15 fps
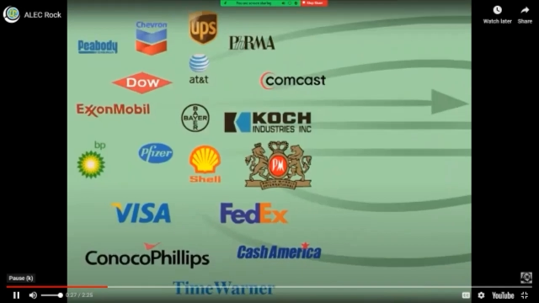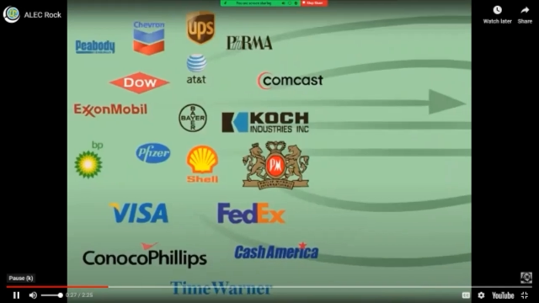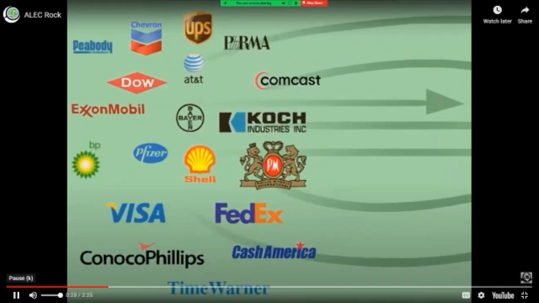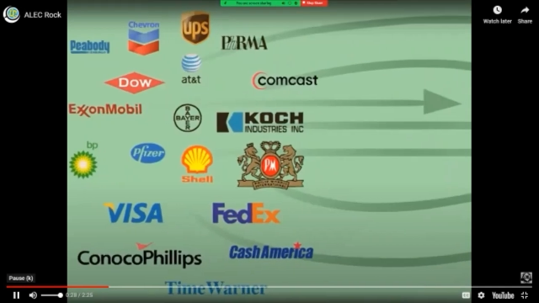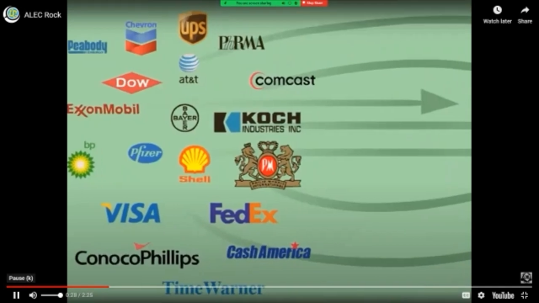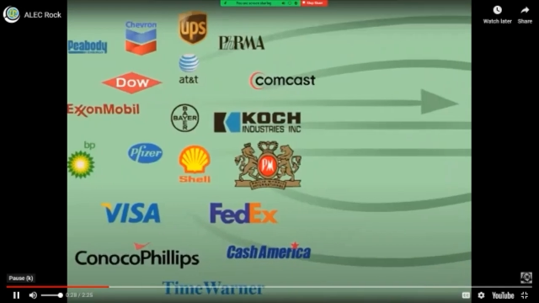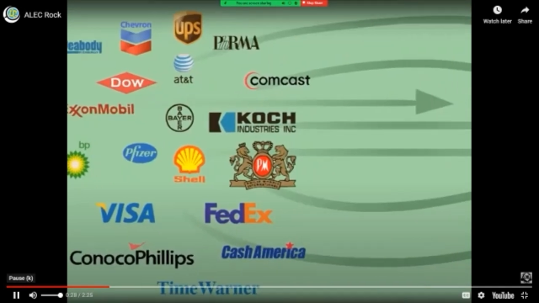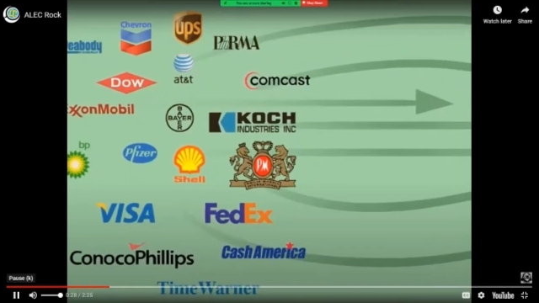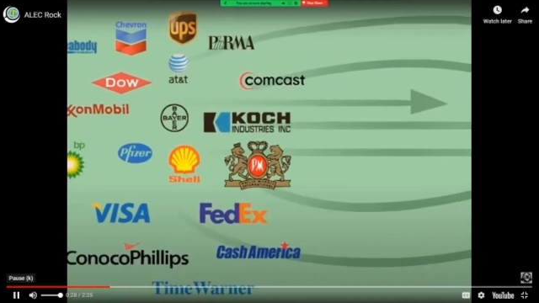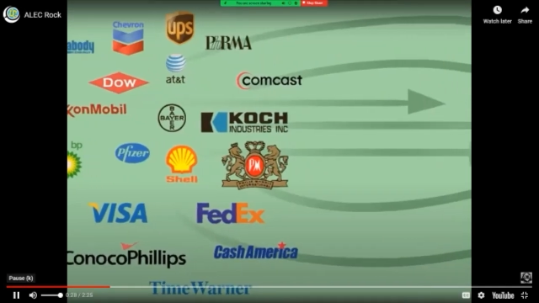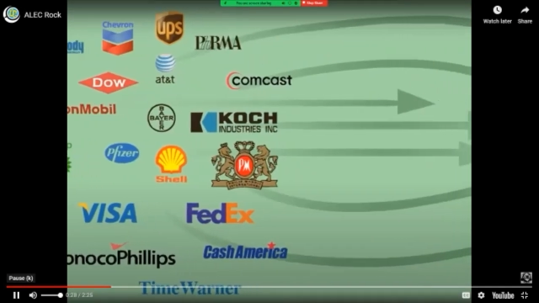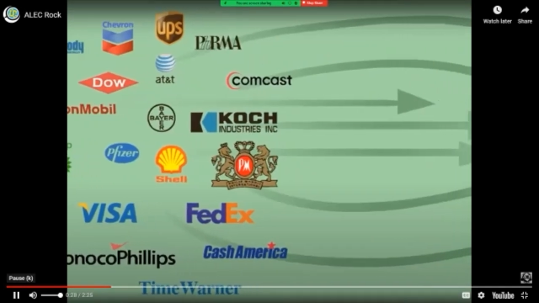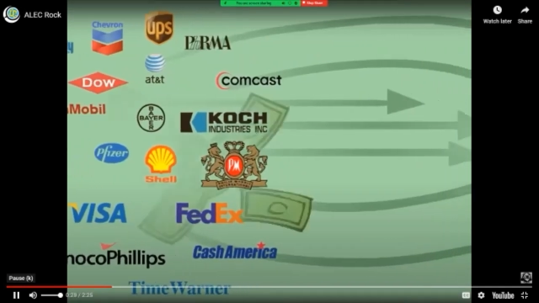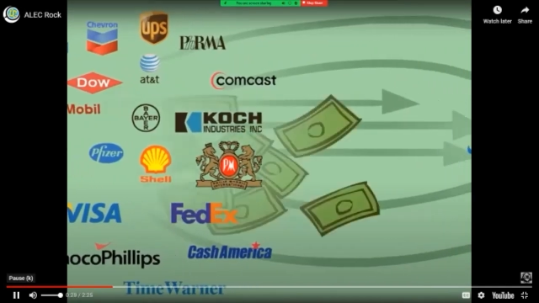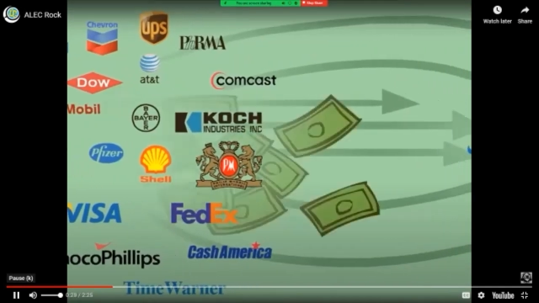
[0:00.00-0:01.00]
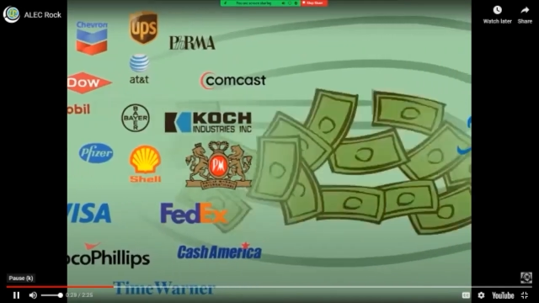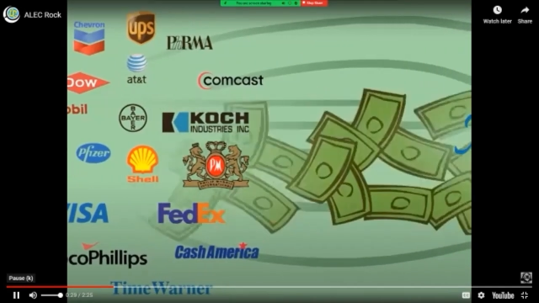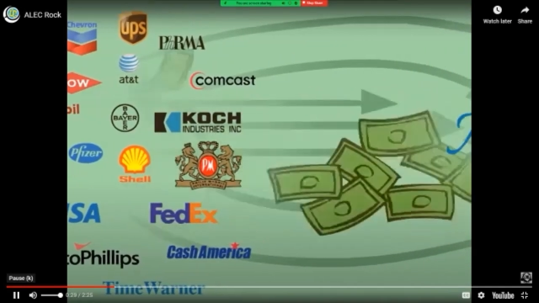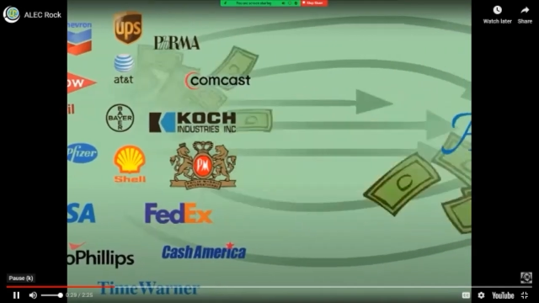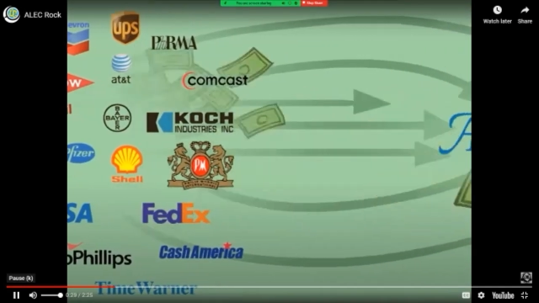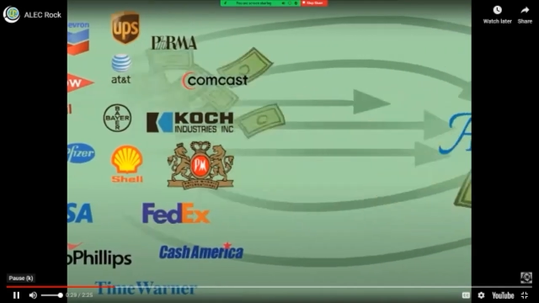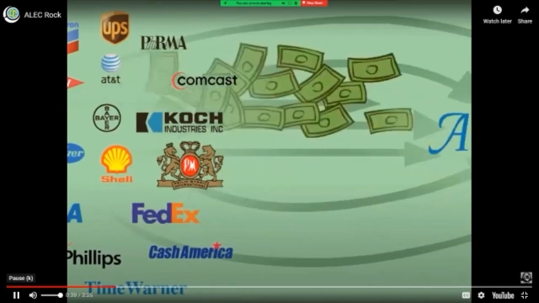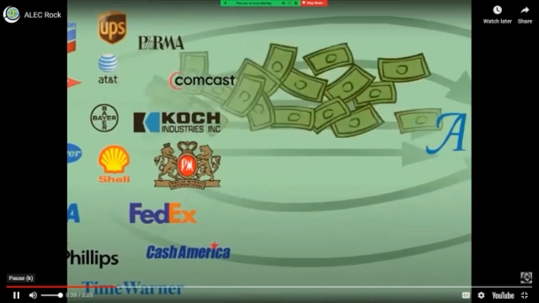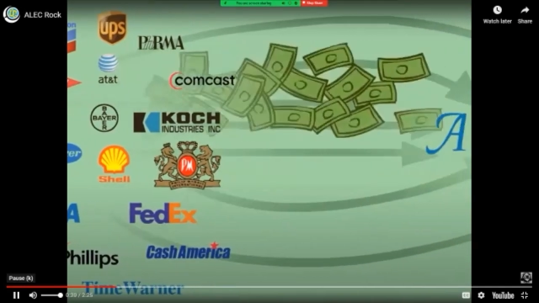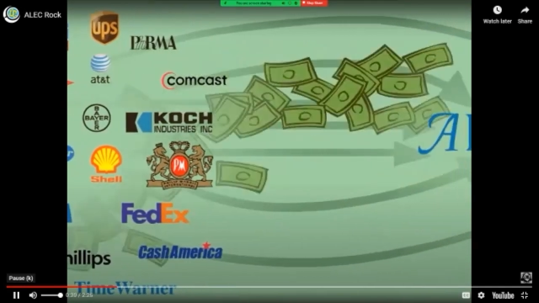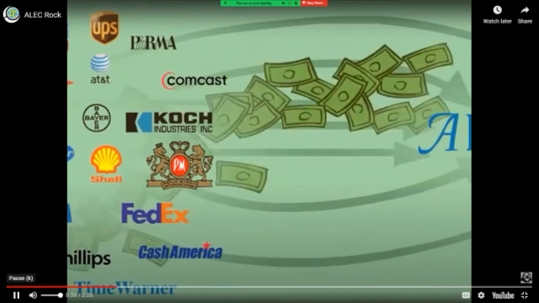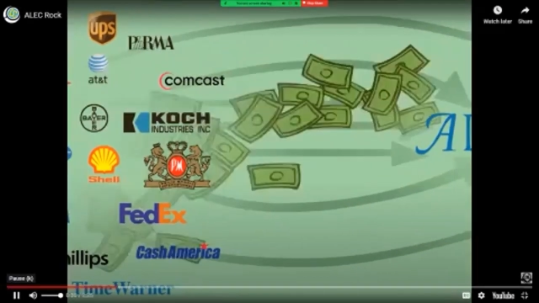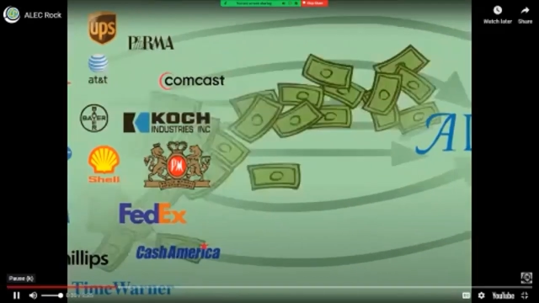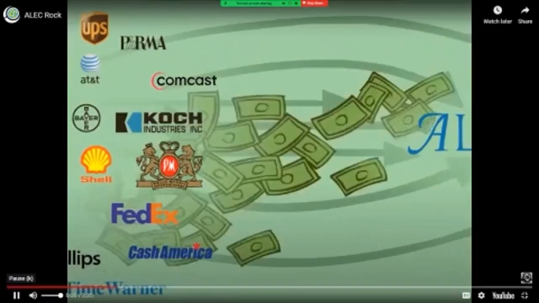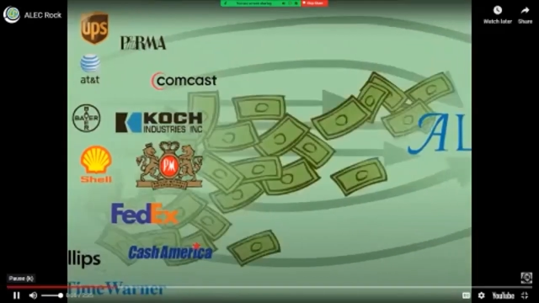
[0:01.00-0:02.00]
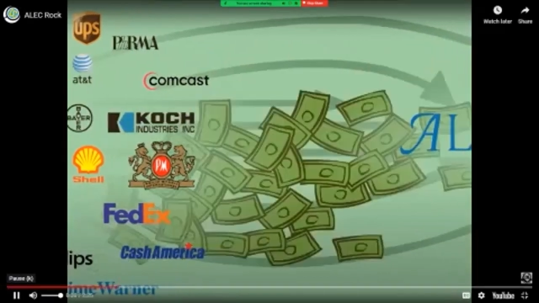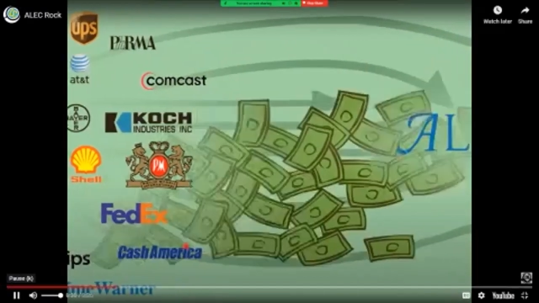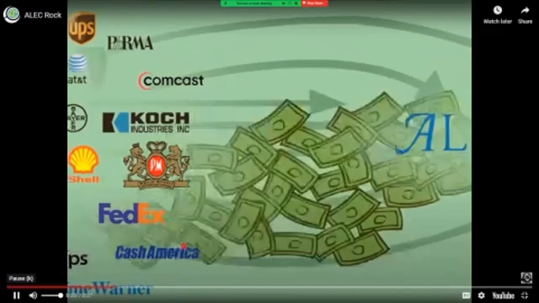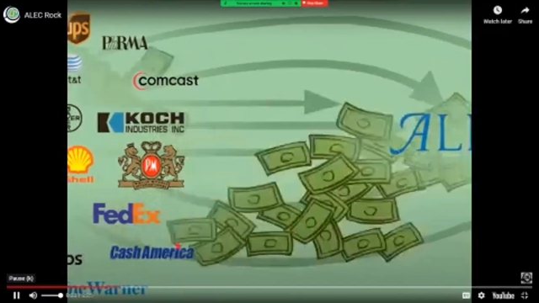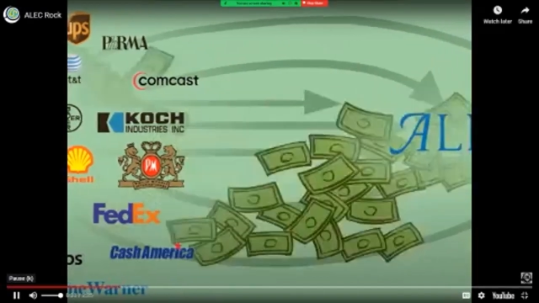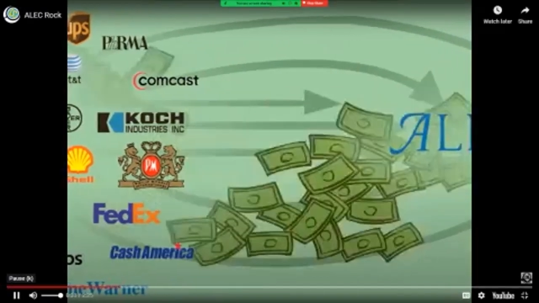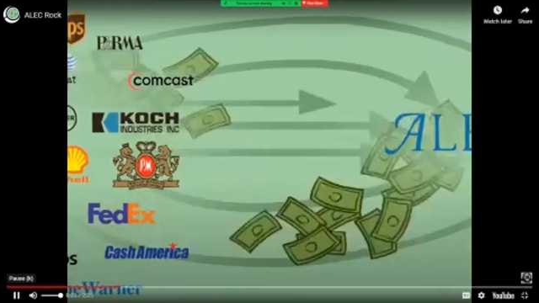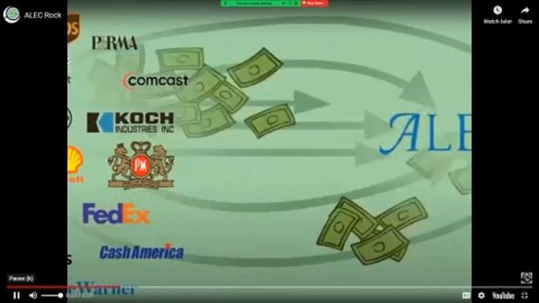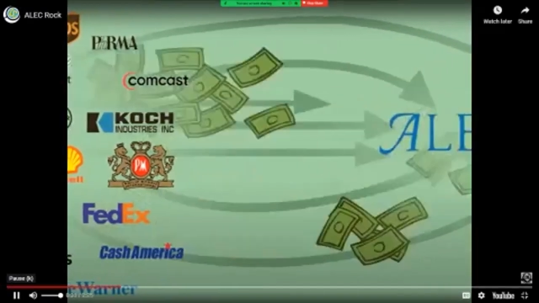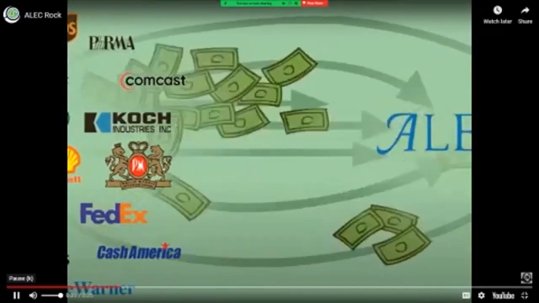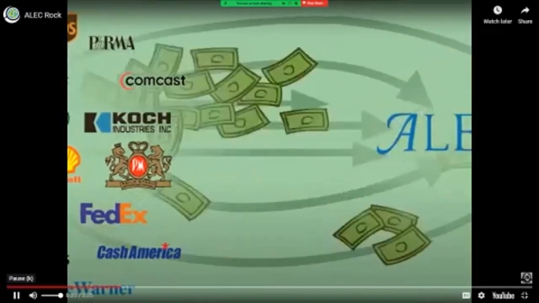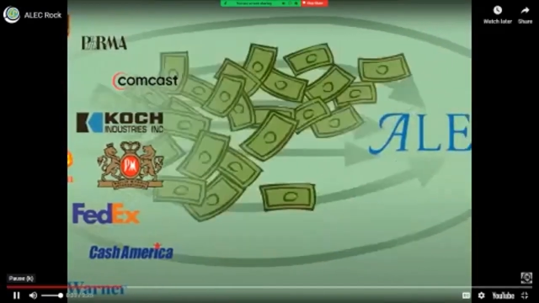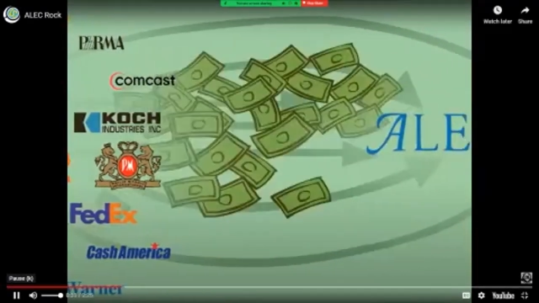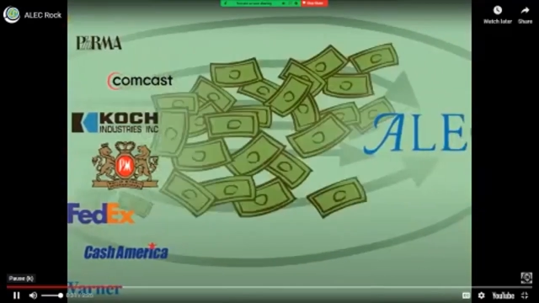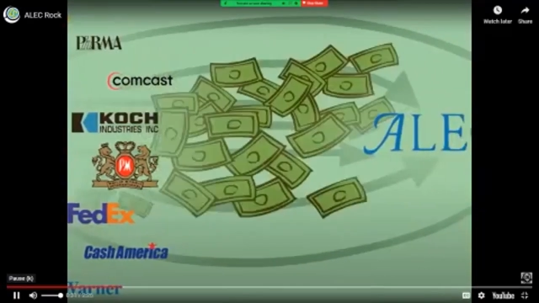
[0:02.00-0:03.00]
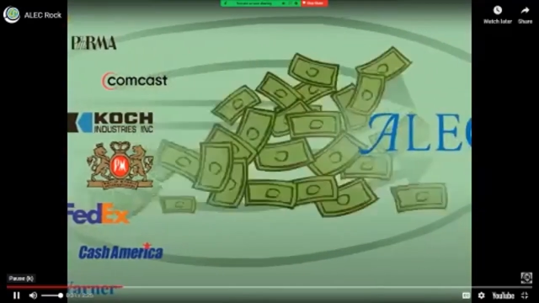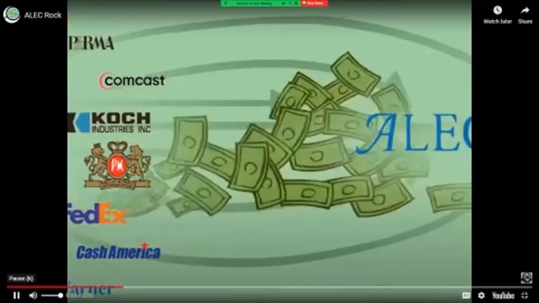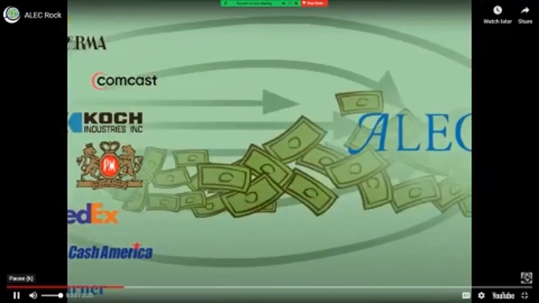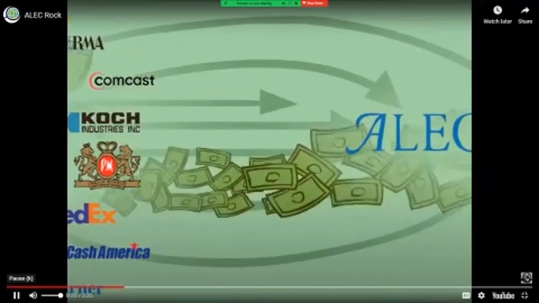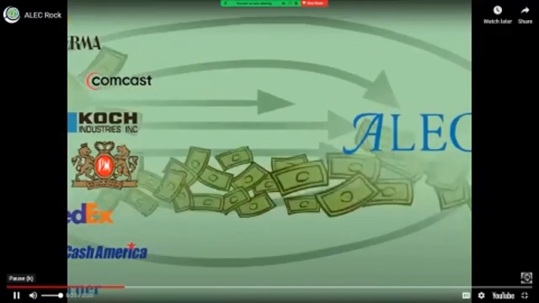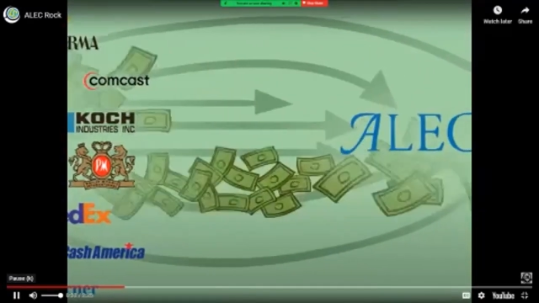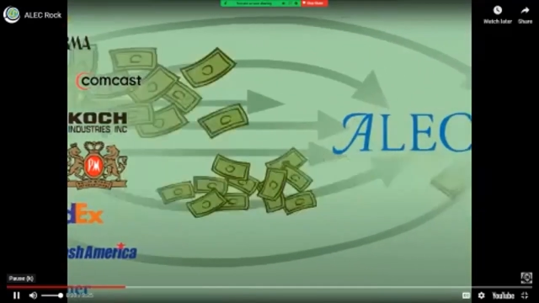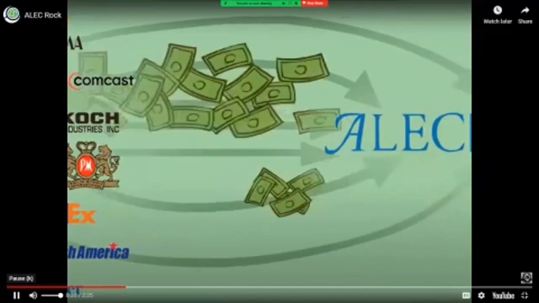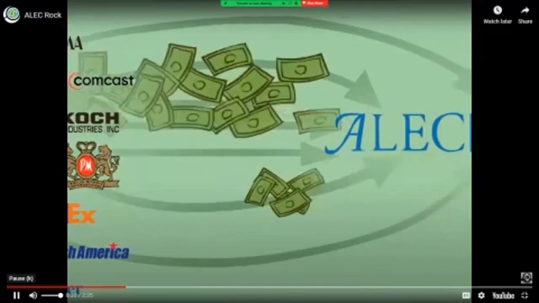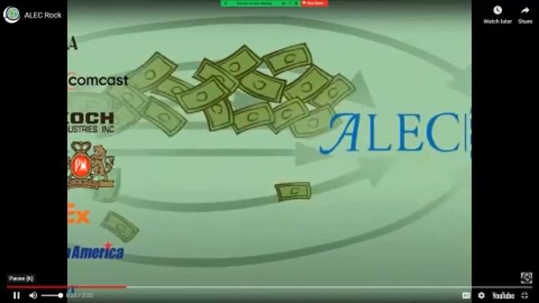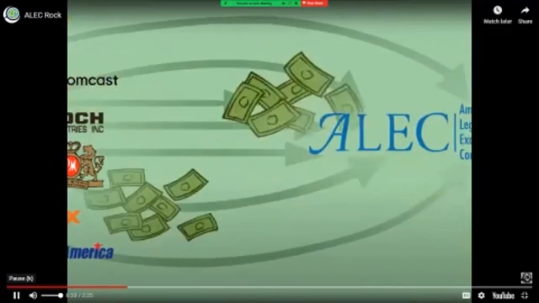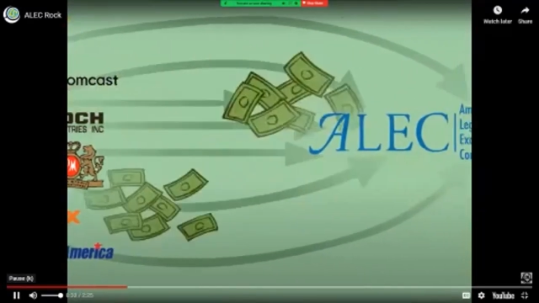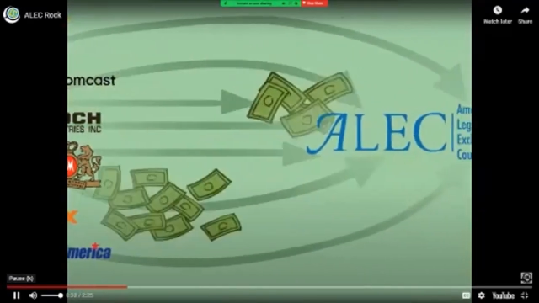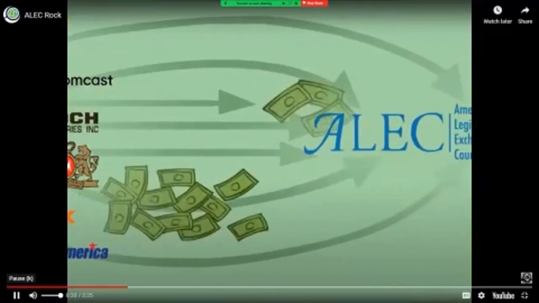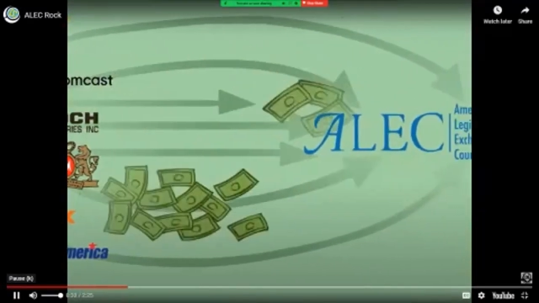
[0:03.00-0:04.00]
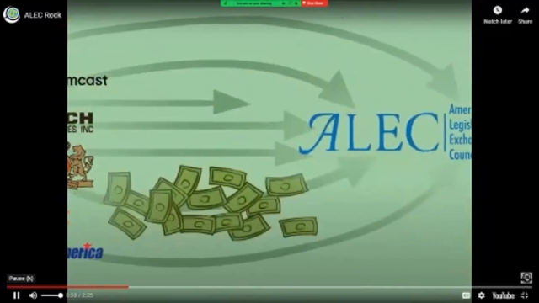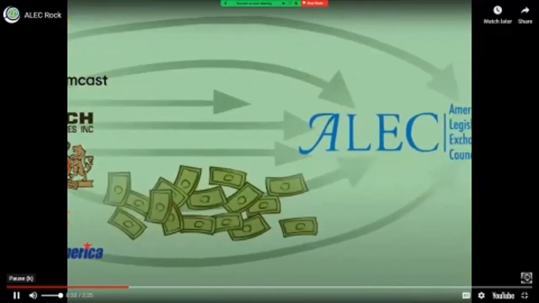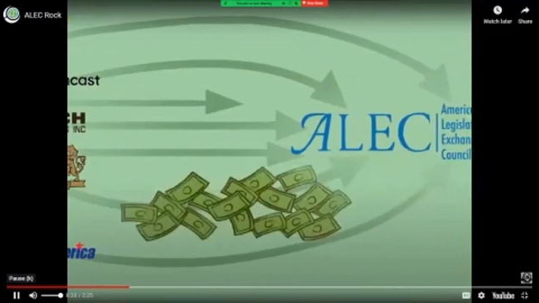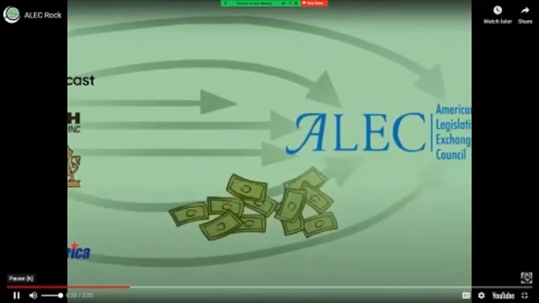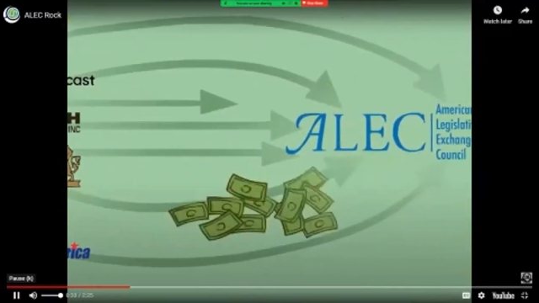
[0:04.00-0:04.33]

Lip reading: No face is visible, so there are no lips to read.